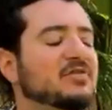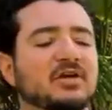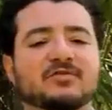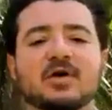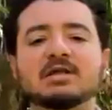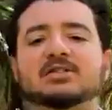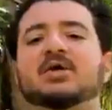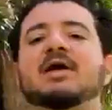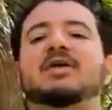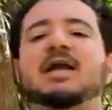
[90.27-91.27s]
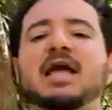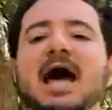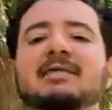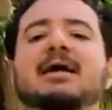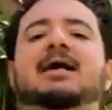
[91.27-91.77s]
have any friends, I don't have any
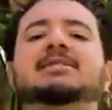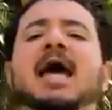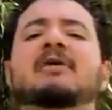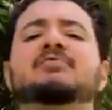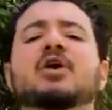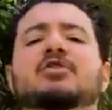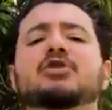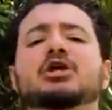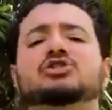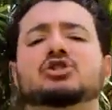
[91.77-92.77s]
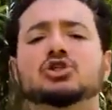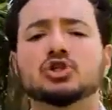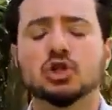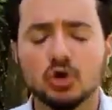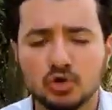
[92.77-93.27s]
allies, I have nothing to
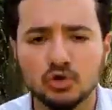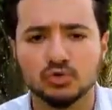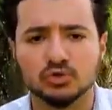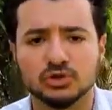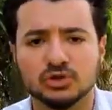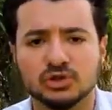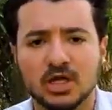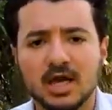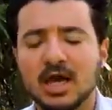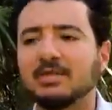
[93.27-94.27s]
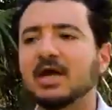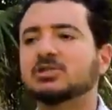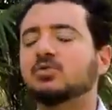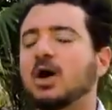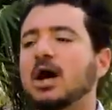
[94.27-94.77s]
lose. And
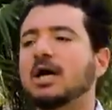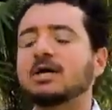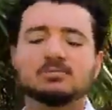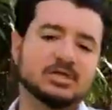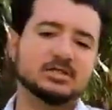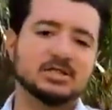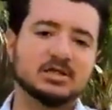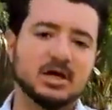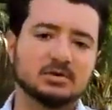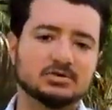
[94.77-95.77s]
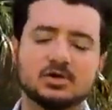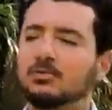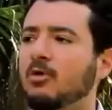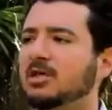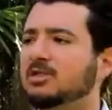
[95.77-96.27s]
that's why him testing Donald
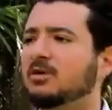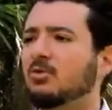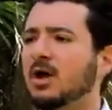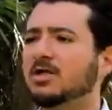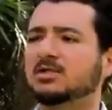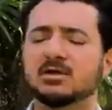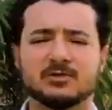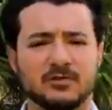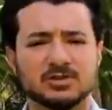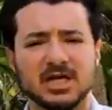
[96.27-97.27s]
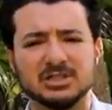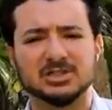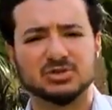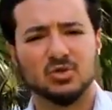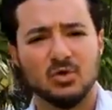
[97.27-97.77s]
Trump, why he's on his first Asian